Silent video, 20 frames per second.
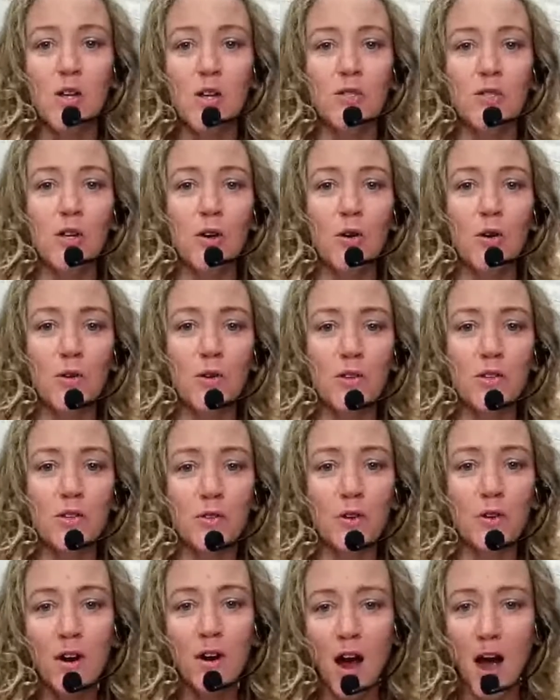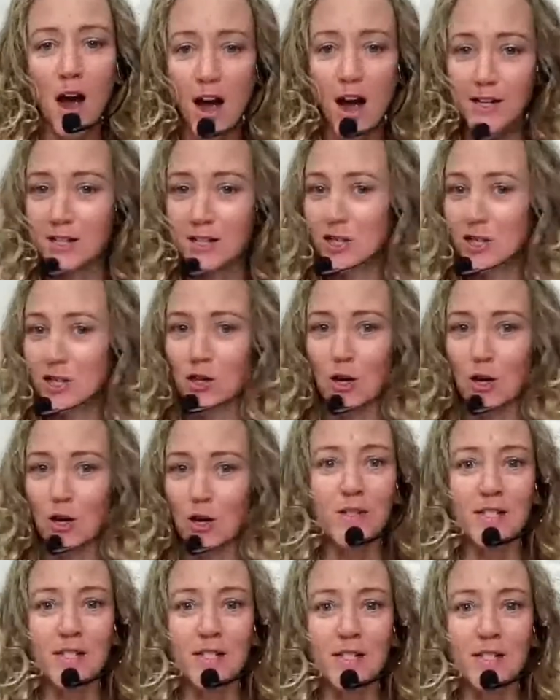So your
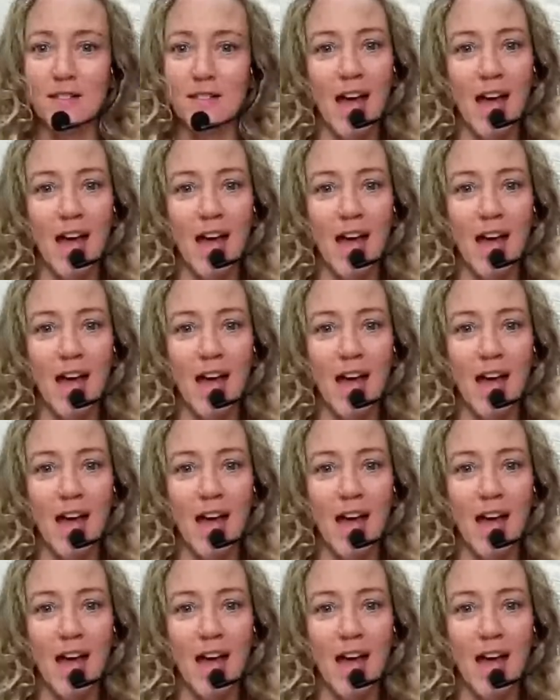oxytocin,